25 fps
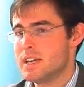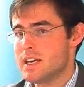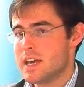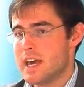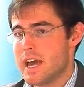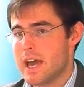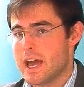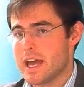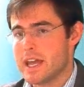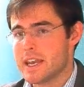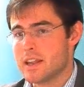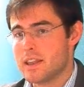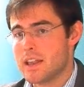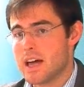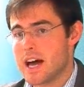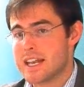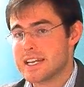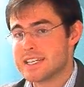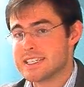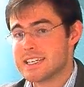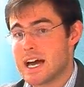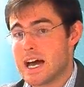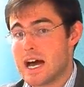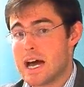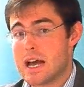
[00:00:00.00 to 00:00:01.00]
And a lot of
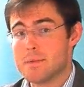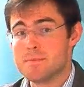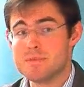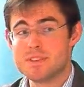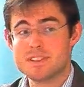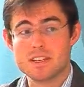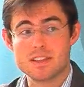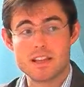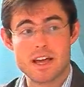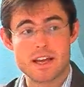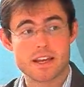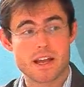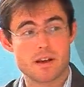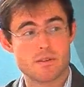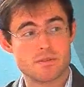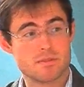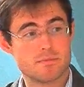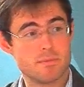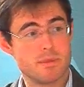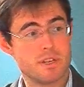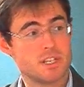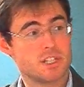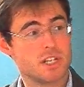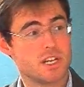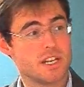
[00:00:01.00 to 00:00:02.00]
times, like I was
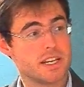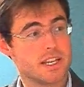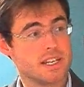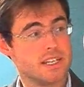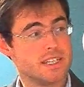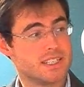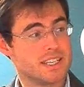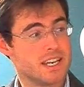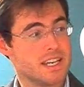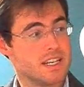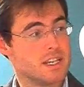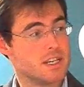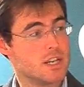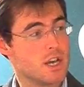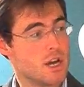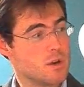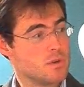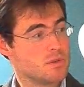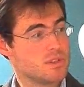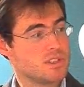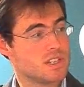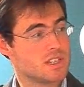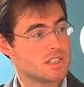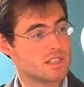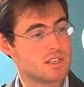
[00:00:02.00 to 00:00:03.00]
mentioning in
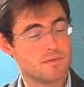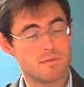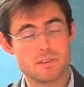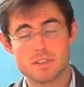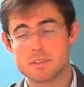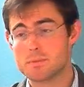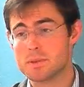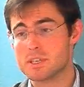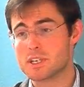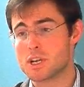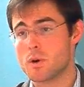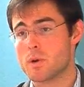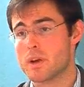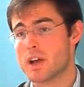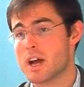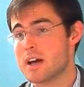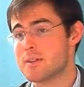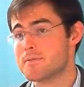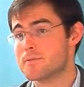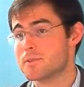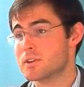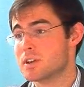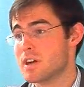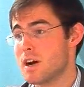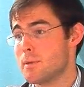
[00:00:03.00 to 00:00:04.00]
tendinosis, if it's been going on
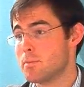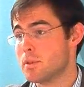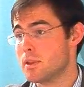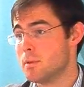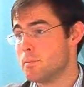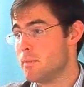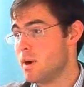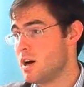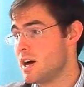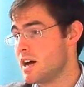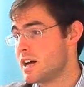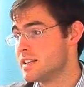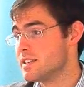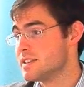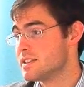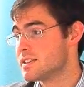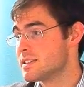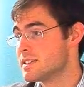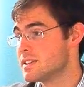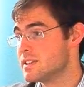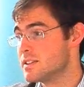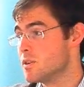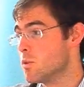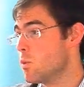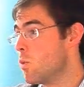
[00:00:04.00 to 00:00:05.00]
for a couple of
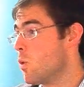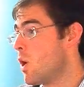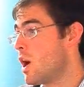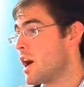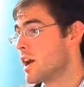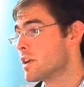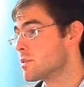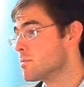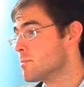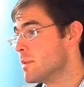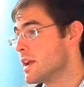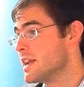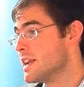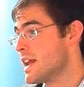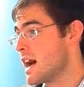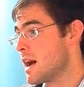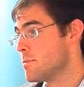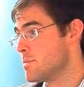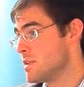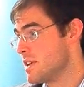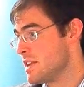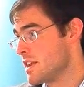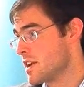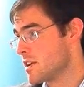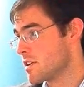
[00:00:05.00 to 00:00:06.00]
months, the water may not
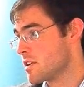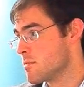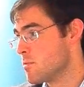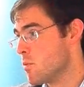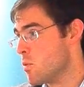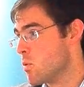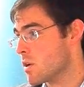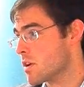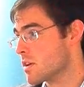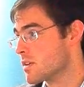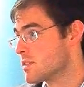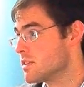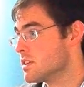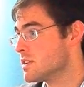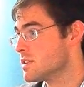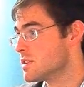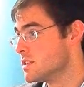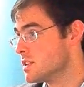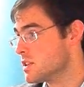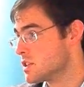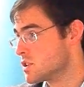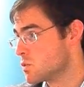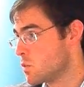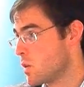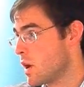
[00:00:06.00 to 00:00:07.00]
be there anymore. The
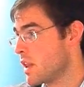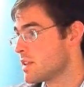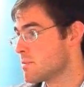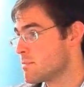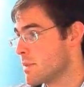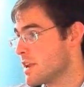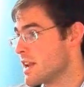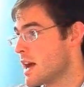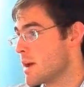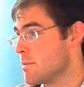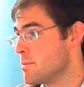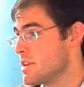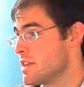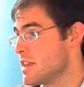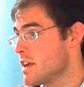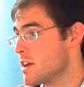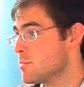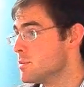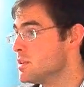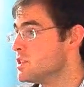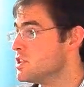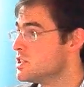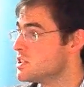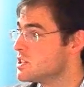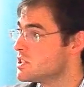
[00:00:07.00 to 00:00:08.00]
swelling may not be there,
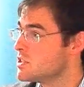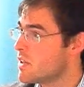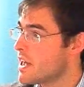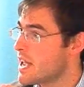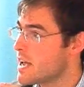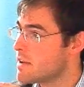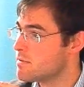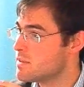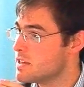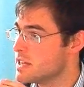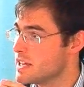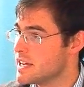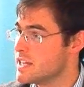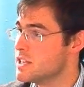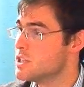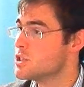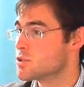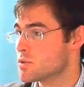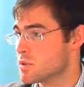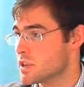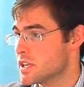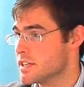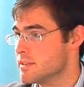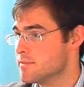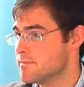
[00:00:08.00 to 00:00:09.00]
but you still have the
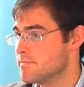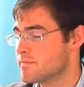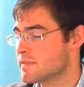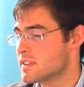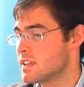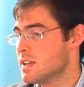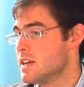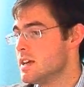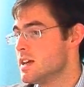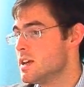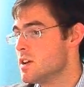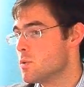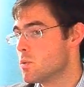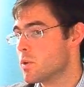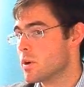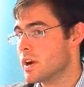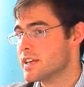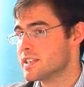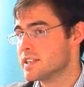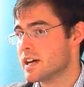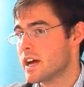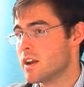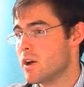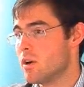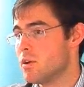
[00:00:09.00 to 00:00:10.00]
injury.
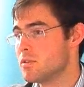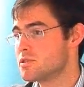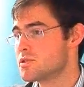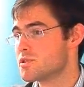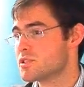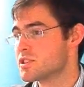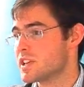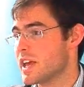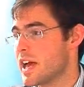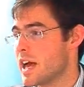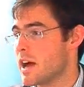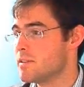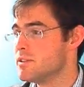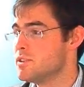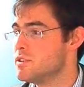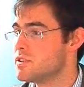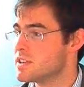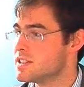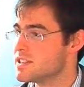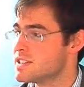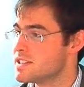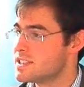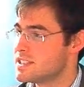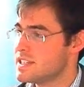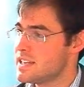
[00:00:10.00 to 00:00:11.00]
Whereas on ultrasound, you
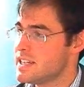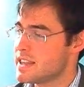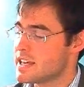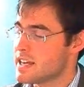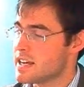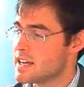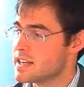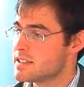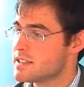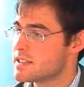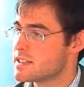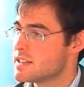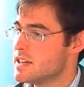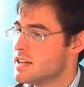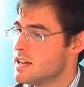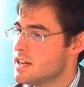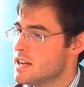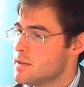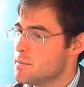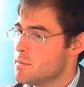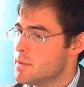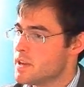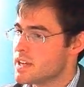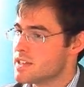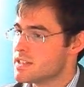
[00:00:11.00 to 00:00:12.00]
can see this
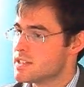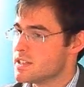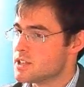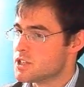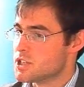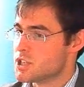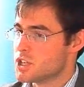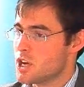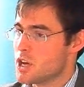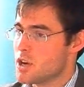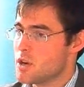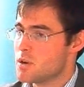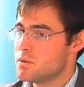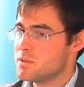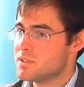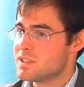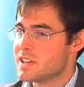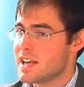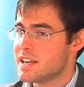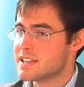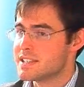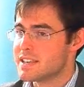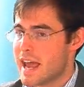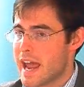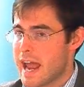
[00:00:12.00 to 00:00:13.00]
because it shows
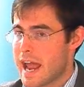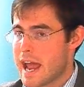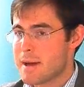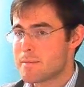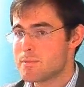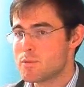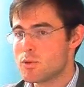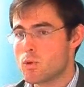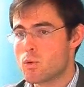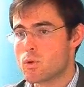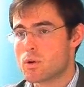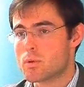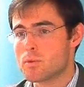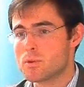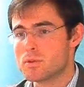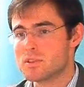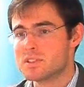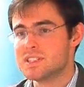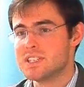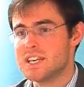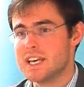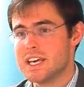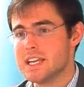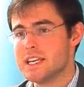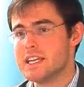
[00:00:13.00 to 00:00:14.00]
as abnormal
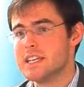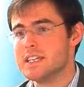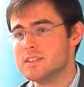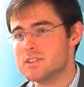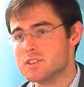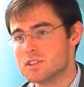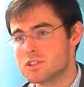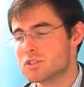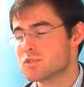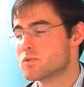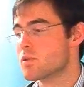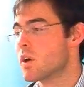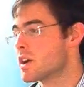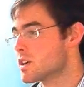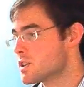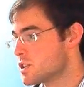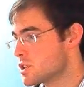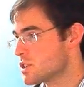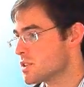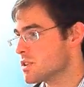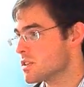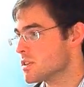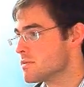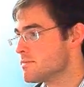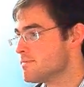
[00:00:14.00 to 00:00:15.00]
tendon
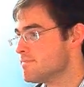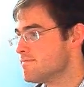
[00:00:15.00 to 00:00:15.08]
structure.